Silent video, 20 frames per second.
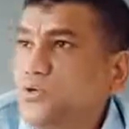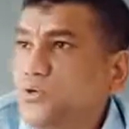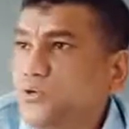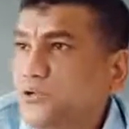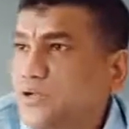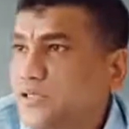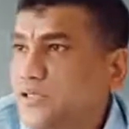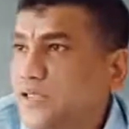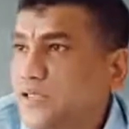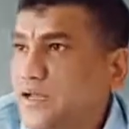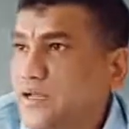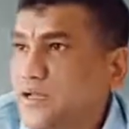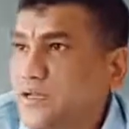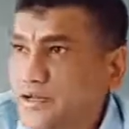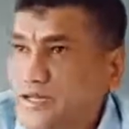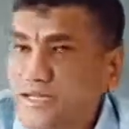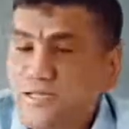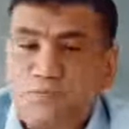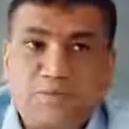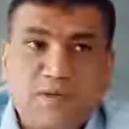in the
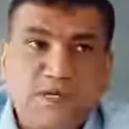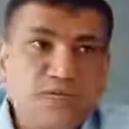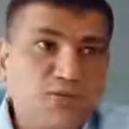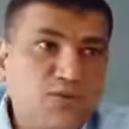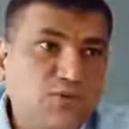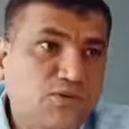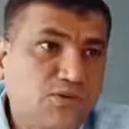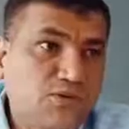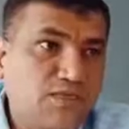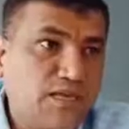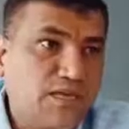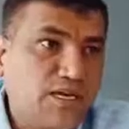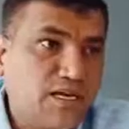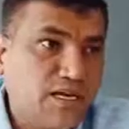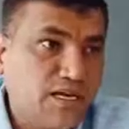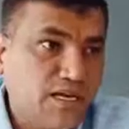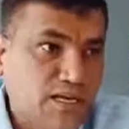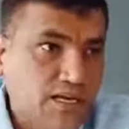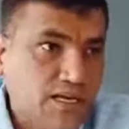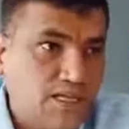respective
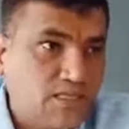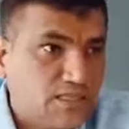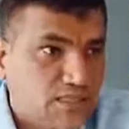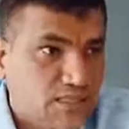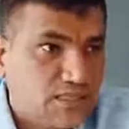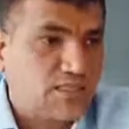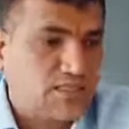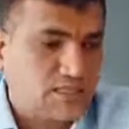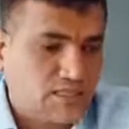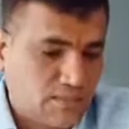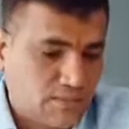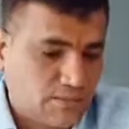generations.